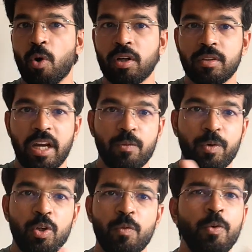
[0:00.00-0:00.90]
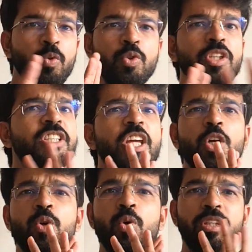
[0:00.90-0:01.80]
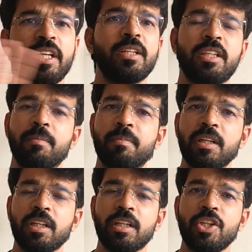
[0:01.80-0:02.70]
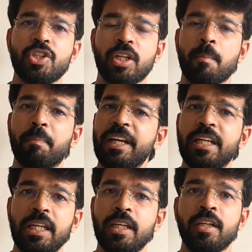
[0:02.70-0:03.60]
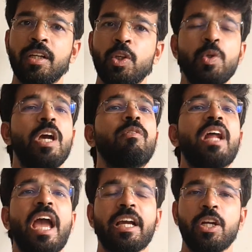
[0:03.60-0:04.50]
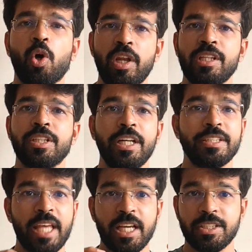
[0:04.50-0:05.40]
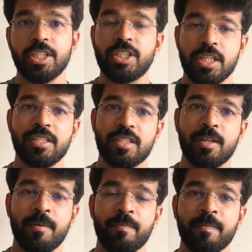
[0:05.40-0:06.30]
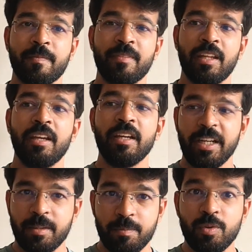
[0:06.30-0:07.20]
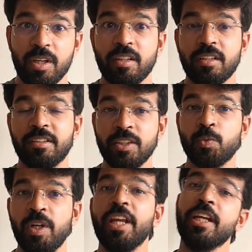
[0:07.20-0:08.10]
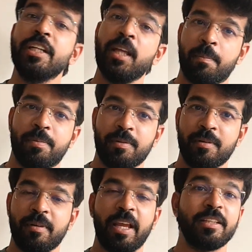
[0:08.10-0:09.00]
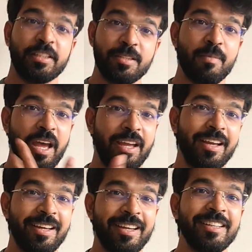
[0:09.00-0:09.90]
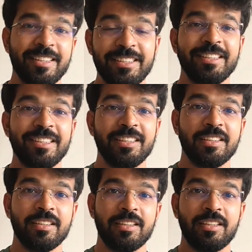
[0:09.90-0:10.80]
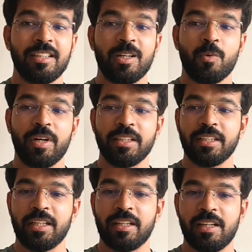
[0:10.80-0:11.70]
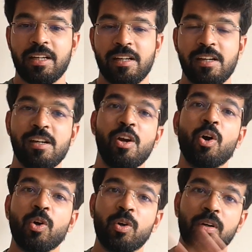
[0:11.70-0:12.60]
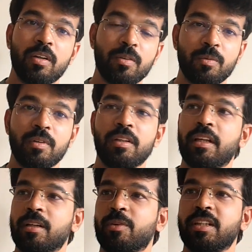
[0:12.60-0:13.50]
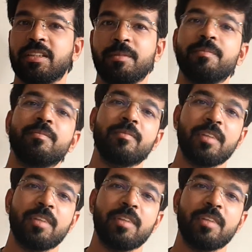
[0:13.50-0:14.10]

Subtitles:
walk at front of you, you just ignore that creature completely. You never acknowledge its existence. This will end up like this is the what I say, like what I said.